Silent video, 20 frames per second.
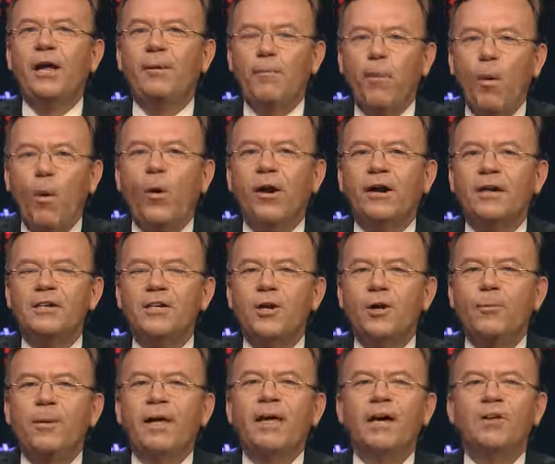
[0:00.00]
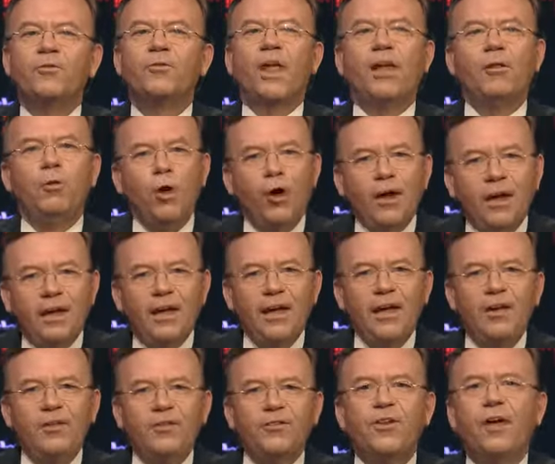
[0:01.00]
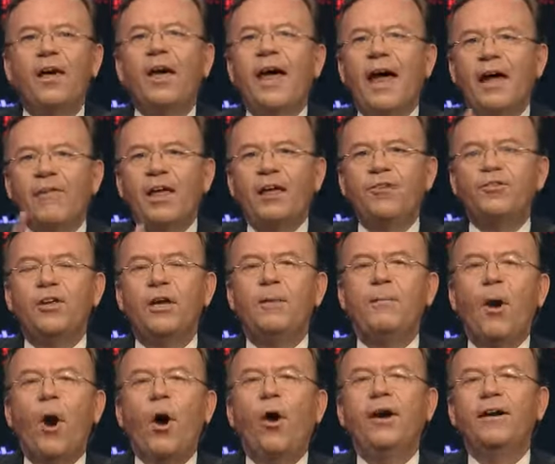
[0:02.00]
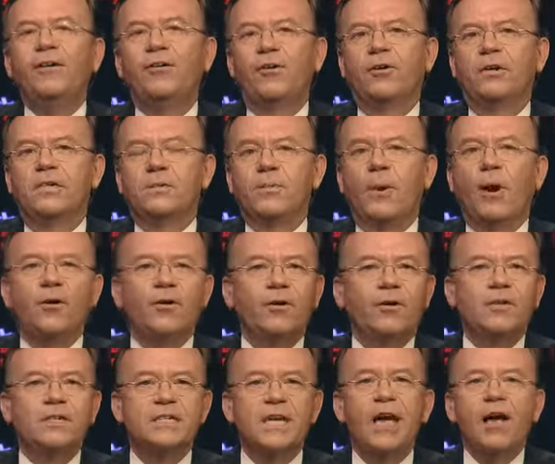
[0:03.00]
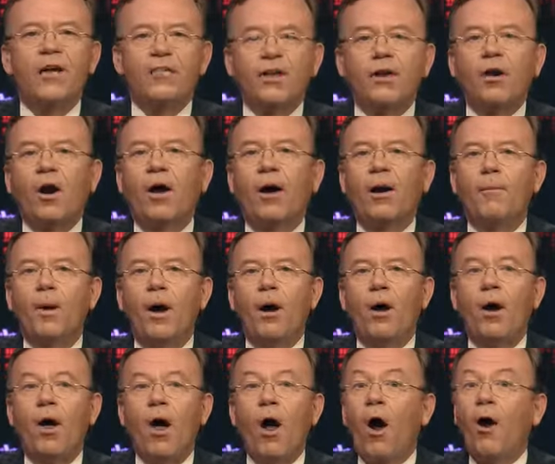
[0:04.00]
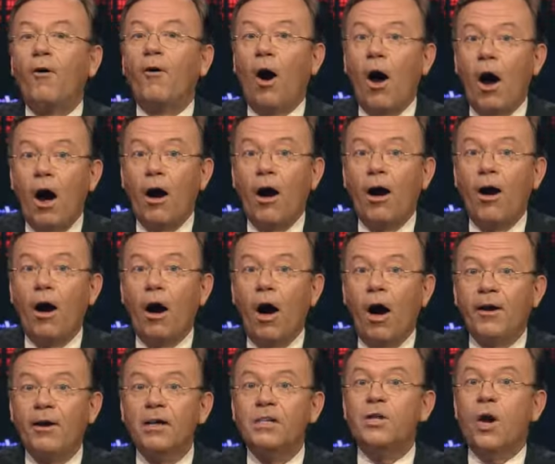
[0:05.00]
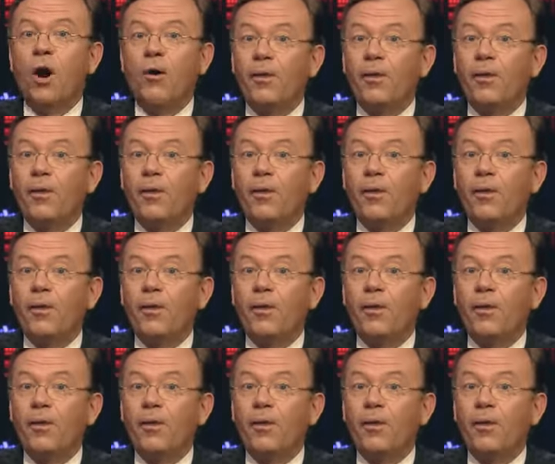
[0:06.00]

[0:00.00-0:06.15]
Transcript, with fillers: important here, because they look east and they see partners, partners that um, are, are, are honest.